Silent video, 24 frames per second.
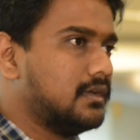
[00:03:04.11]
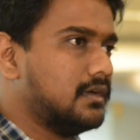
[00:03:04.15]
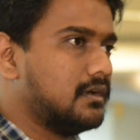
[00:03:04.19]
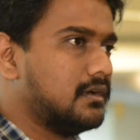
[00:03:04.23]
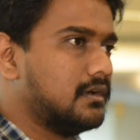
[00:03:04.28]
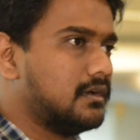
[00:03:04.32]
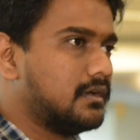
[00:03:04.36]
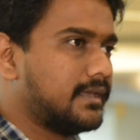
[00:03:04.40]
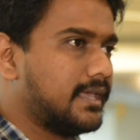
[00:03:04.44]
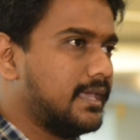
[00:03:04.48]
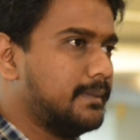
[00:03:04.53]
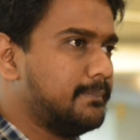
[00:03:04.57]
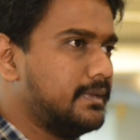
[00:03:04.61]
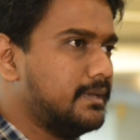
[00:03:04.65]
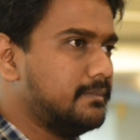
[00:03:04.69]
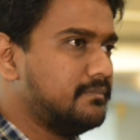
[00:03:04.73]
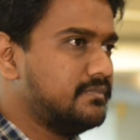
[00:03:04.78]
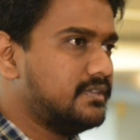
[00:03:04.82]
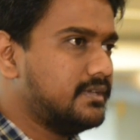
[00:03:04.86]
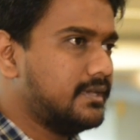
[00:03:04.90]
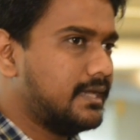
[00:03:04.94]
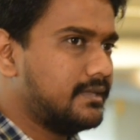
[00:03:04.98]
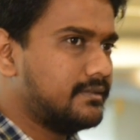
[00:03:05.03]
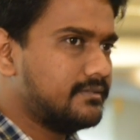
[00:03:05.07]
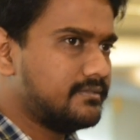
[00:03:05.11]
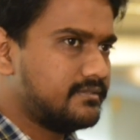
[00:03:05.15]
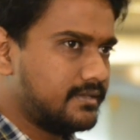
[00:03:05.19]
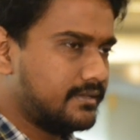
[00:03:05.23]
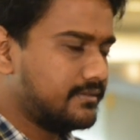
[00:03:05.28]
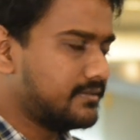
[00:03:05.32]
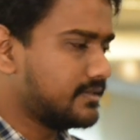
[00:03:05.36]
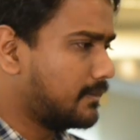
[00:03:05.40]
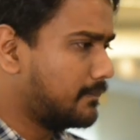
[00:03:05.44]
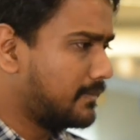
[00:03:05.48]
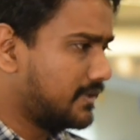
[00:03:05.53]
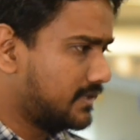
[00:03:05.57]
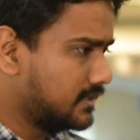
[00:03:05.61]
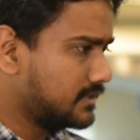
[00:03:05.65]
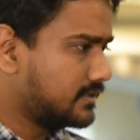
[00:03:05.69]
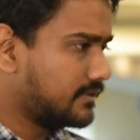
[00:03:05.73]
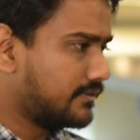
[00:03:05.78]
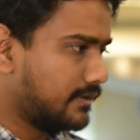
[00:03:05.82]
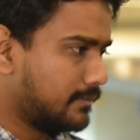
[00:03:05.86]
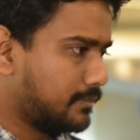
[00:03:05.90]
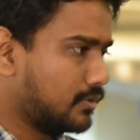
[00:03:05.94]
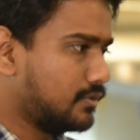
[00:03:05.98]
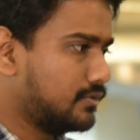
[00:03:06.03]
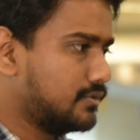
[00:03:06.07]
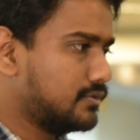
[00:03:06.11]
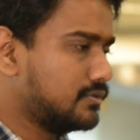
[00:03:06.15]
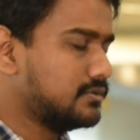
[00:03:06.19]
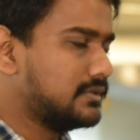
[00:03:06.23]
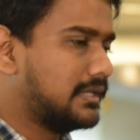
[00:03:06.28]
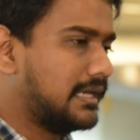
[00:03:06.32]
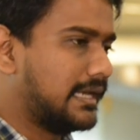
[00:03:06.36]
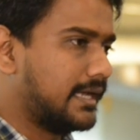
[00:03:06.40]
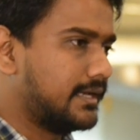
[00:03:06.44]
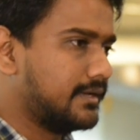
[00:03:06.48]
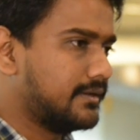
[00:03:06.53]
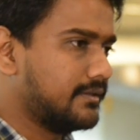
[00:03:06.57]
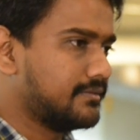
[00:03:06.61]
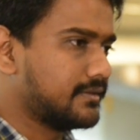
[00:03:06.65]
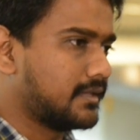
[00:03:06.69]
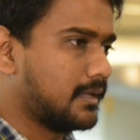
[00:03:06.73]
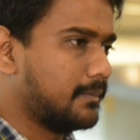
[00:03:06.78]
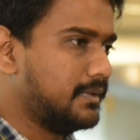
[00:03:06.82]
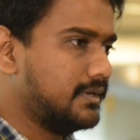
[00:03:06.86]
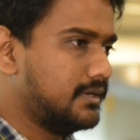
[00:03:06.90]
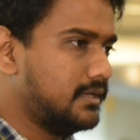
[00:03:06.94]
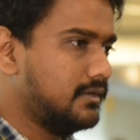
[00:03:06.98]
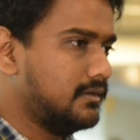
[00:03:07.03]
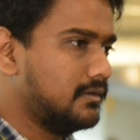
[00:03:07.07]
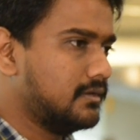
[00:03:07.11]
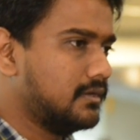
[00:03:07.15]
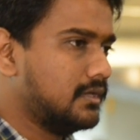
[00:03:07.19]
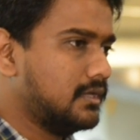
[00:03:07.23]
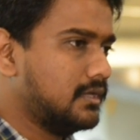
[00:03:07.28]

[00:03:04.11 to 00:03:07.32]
KPMG has just submitted the report to the lenders committee